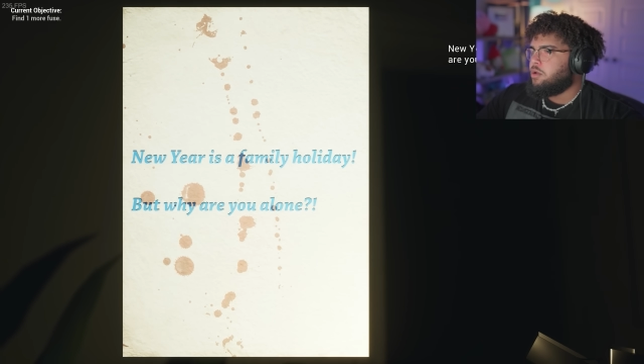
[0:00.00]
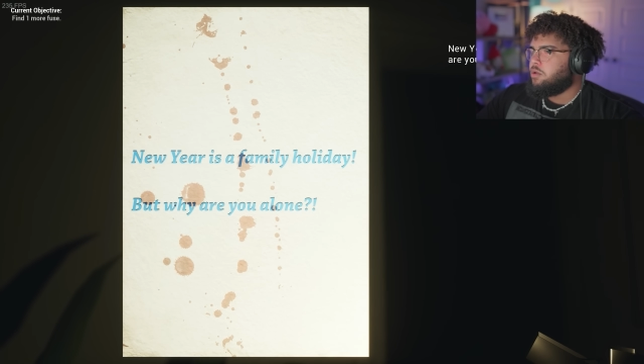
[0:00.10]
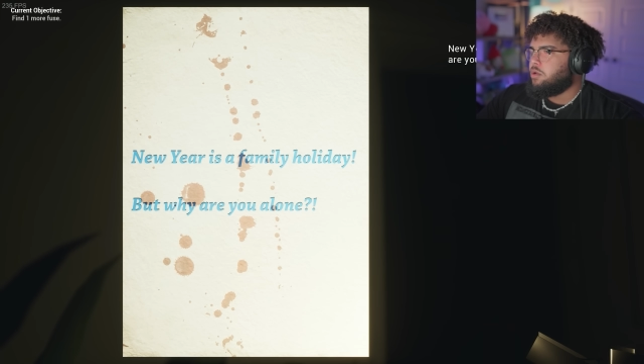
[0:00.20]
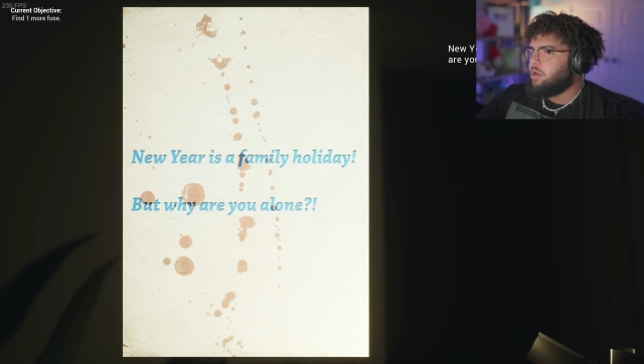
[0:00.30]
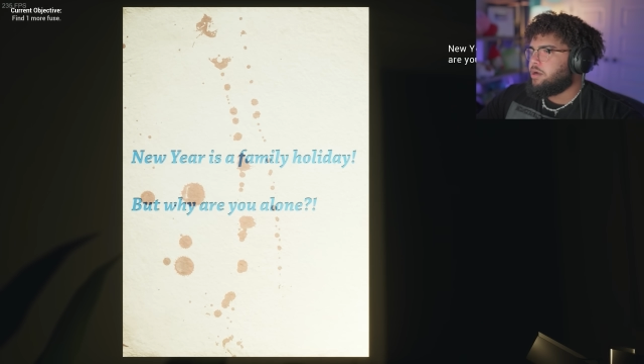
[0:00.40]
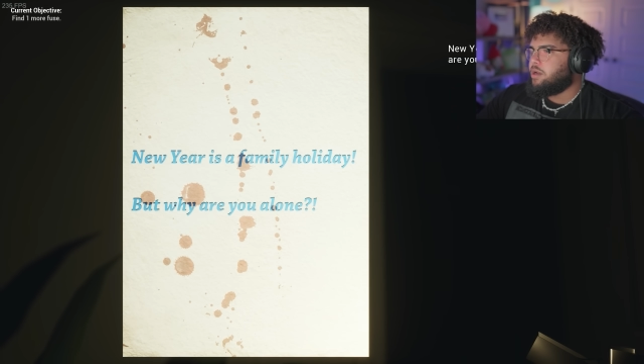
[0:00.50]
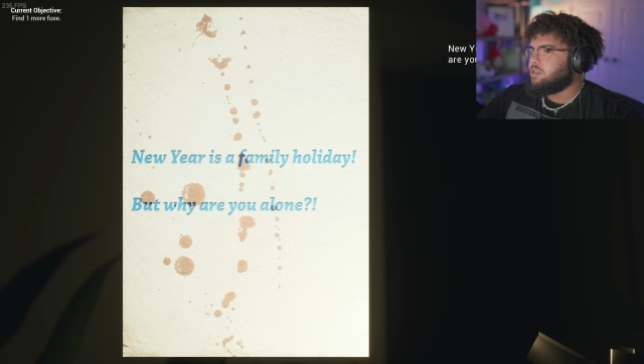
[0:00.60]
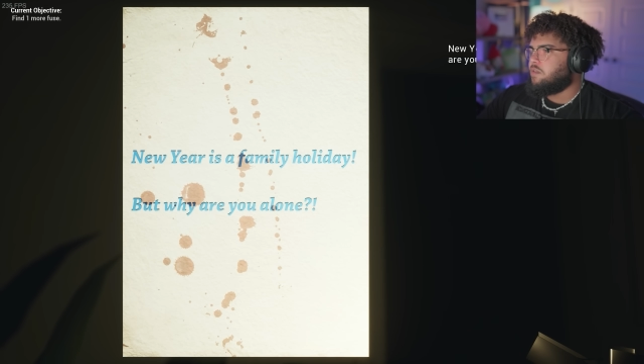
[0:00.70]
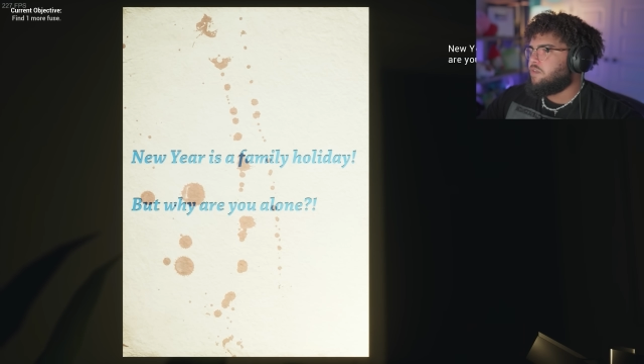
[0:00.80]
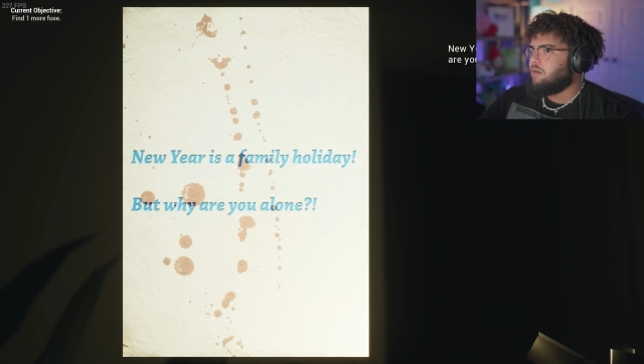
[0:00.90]
New Year is
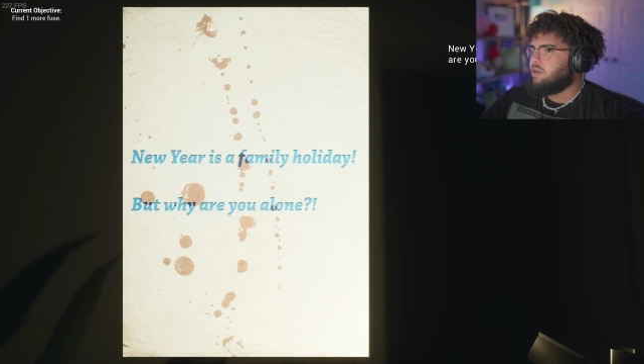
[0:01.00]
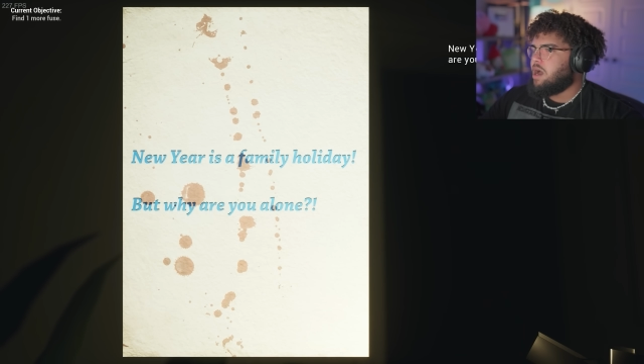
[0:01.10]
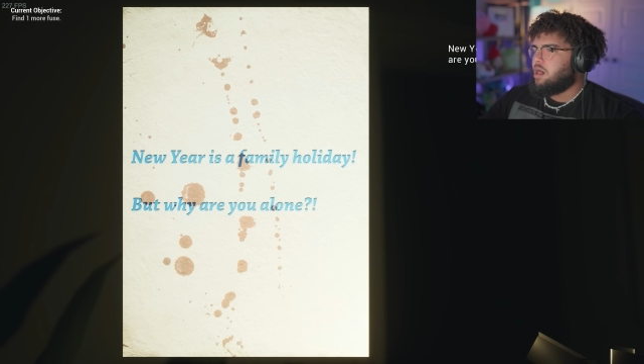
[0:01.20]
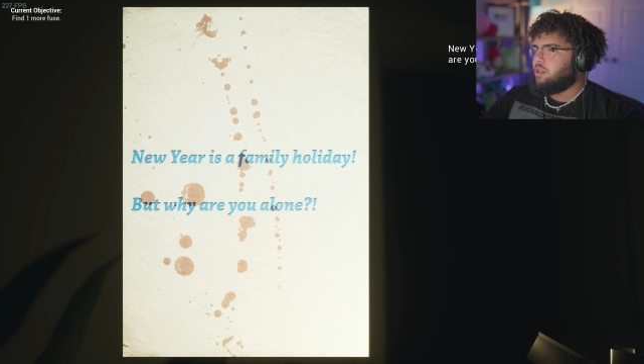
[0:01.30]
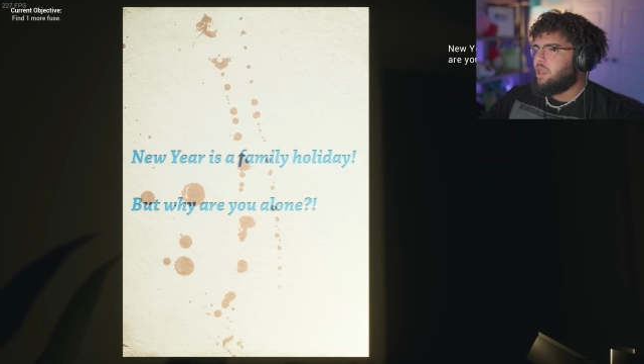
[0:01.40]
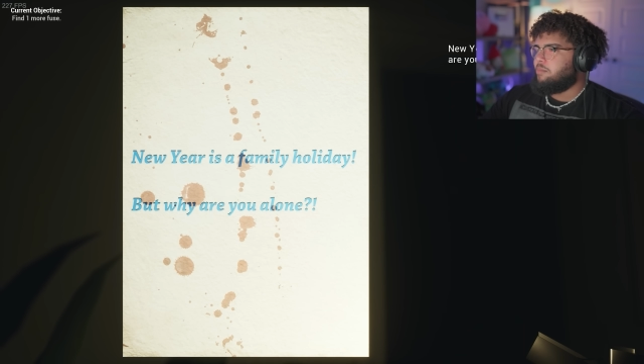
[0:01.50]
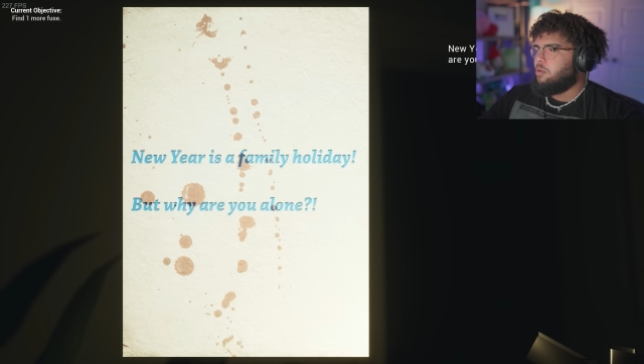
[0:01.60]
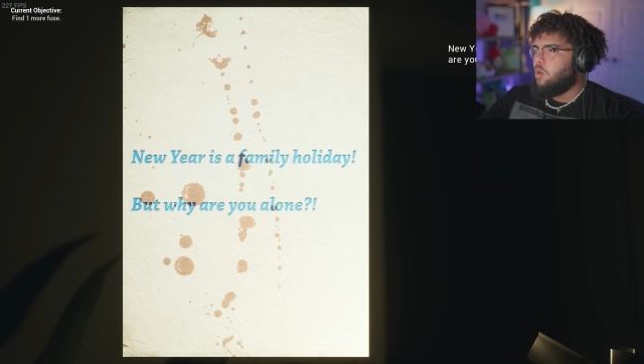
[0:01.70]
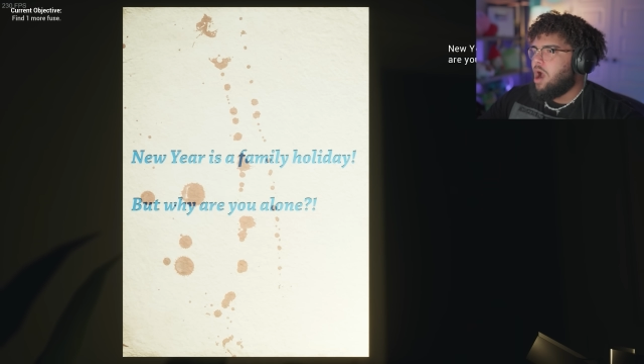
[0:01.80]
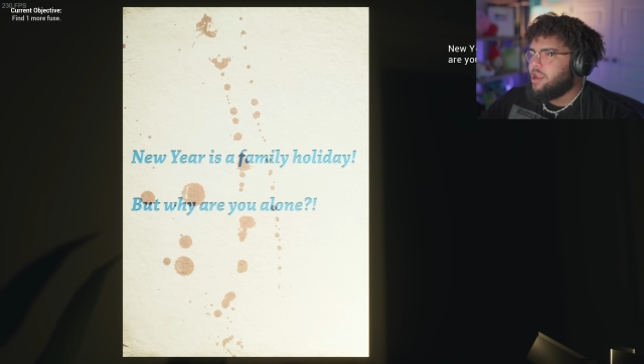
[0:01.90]
a family holiday, but
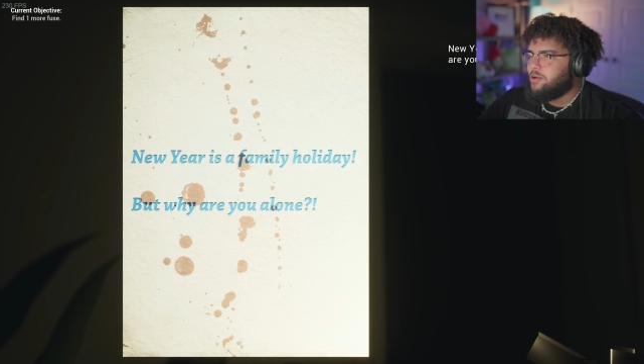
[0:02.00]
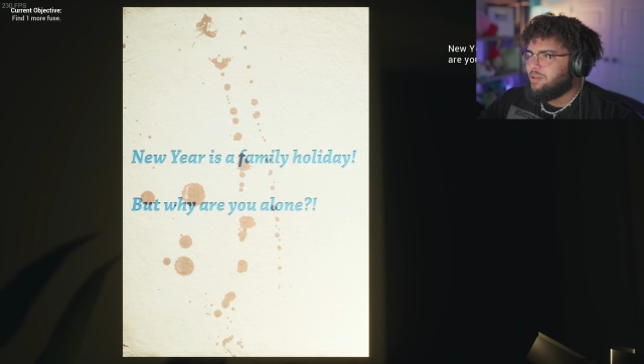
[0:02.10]
why are you